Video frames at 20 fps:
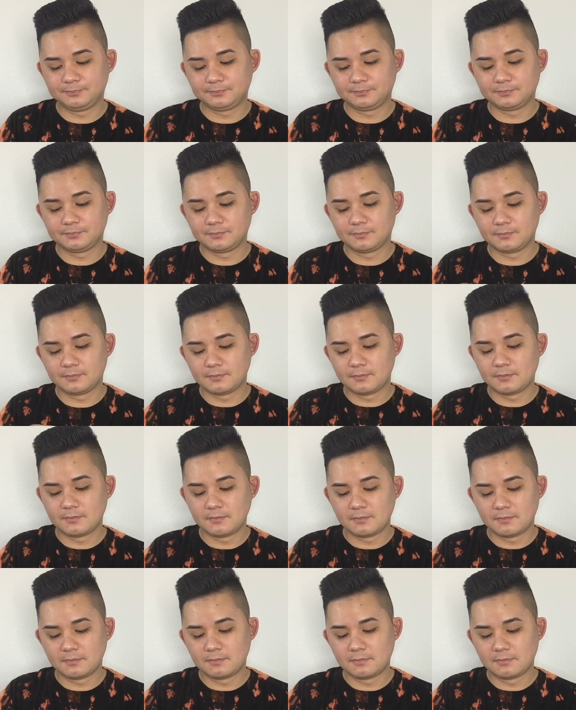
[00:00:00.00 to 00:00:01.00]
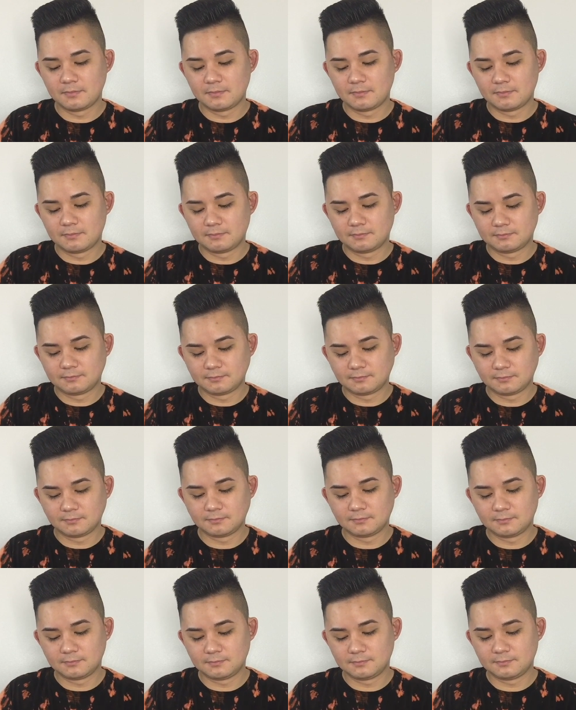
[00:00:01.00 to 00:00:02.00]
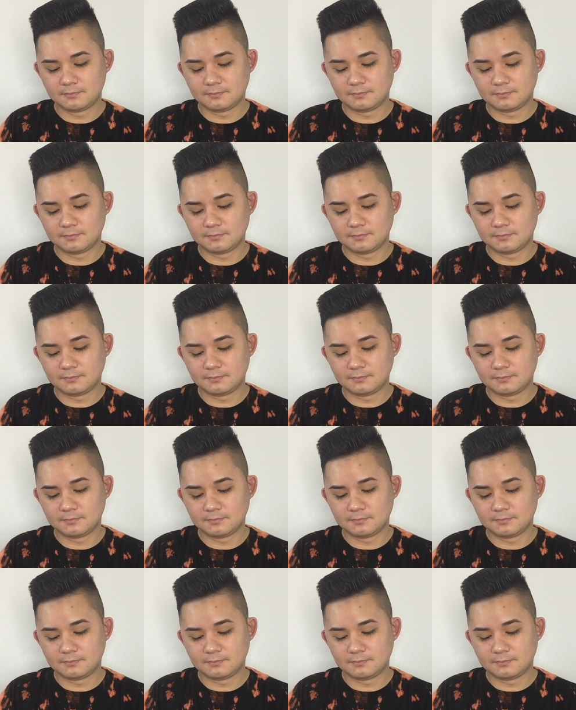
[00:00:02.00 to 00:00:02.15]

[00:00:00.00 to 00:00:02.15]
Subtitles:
No one is speaking in this clip.